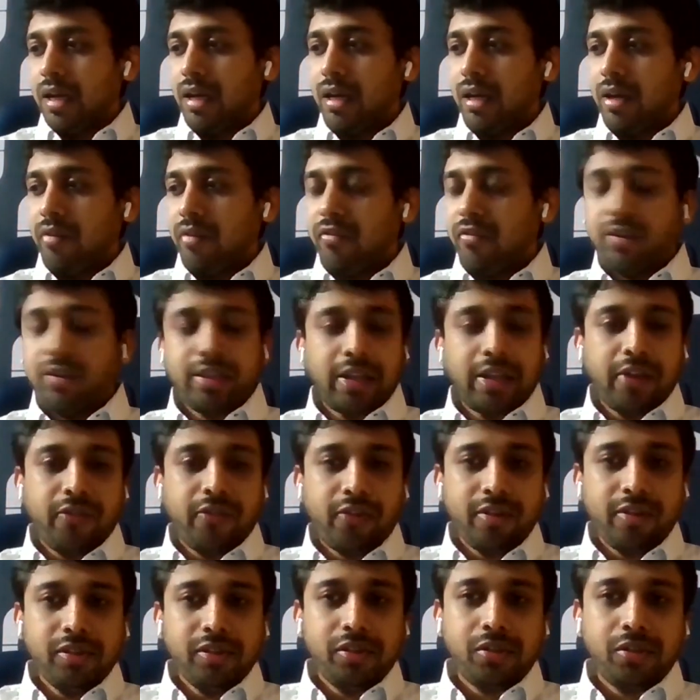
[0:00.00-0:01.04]
With
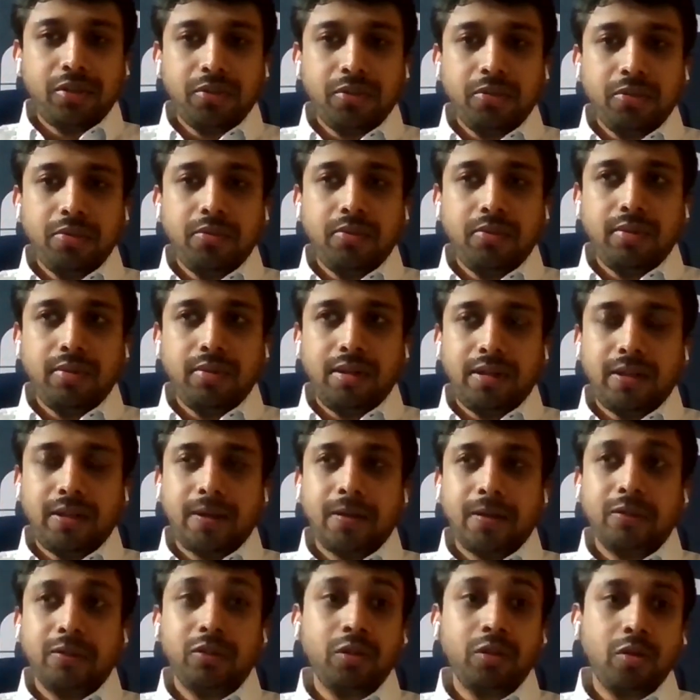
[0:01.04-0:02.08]
reference
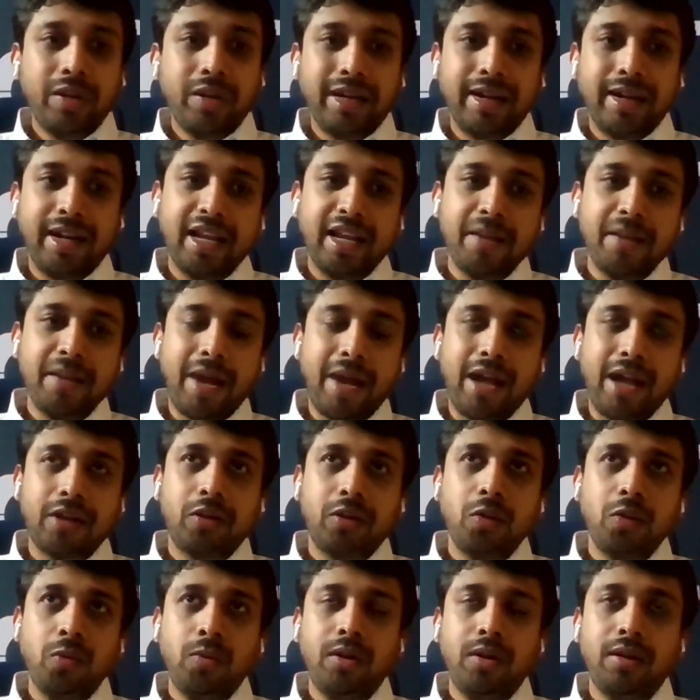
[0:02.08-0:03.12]
to getting
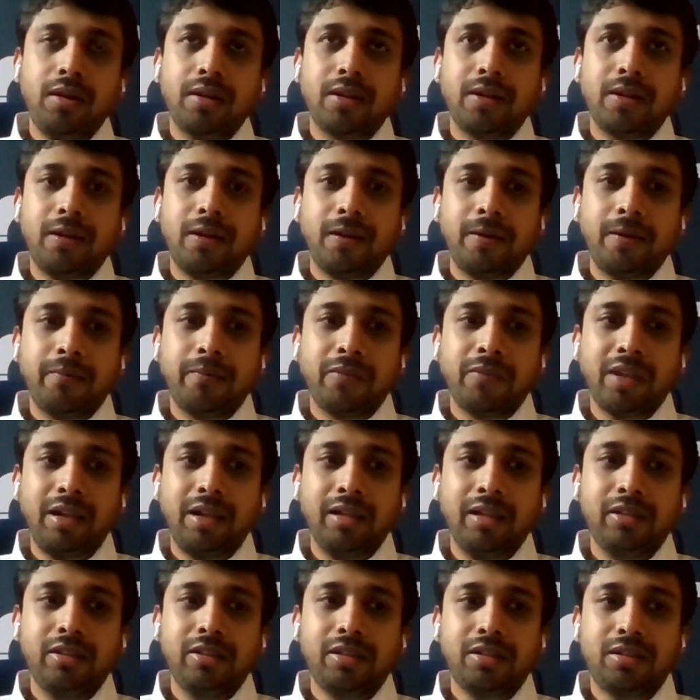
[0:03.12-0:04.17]
back to work,
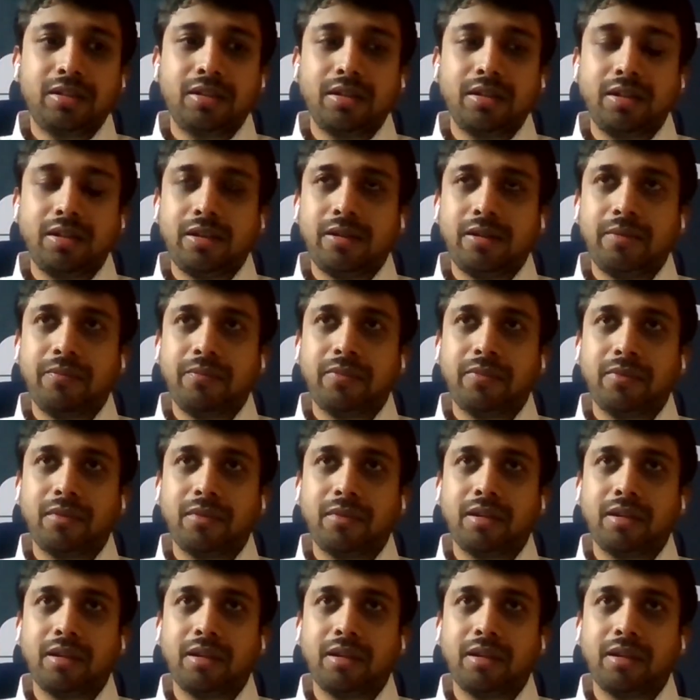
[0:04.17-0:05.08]
I'll just, I'll